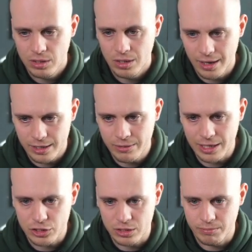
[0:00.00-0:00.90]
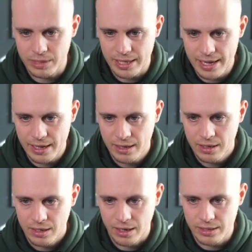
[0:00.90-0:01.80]
I know that shouldn't be there.
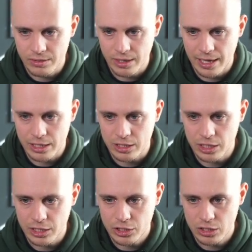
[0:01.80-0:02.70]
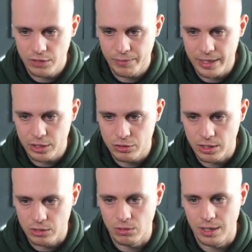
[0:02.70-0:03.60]
I know that actually it should have been a
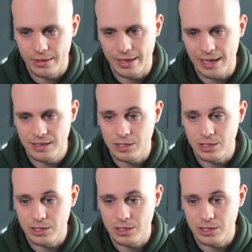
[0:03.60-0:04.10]
triangle like that.